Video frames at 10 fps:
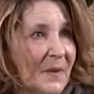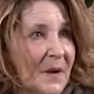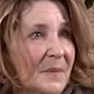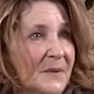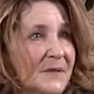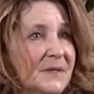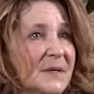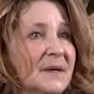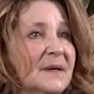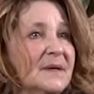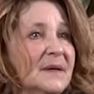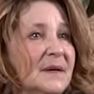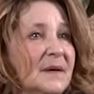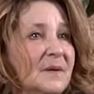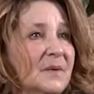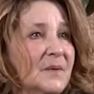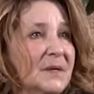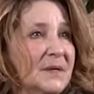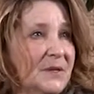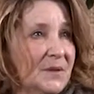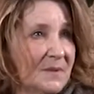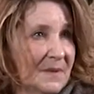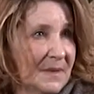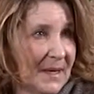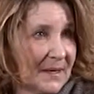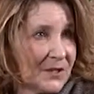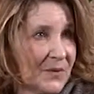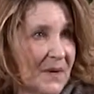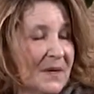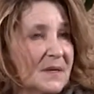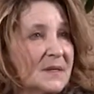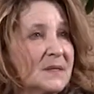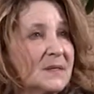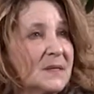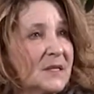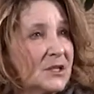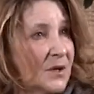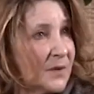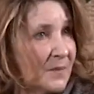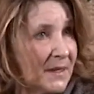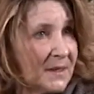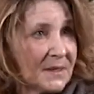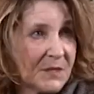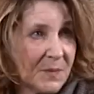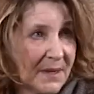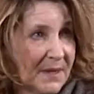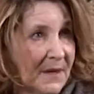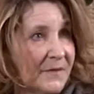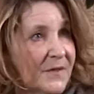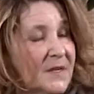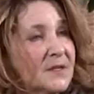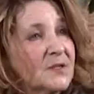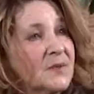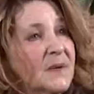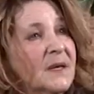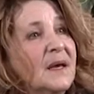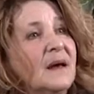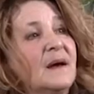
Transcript: Pappas, and we did the x-rays, and he showed me and explained everything to me,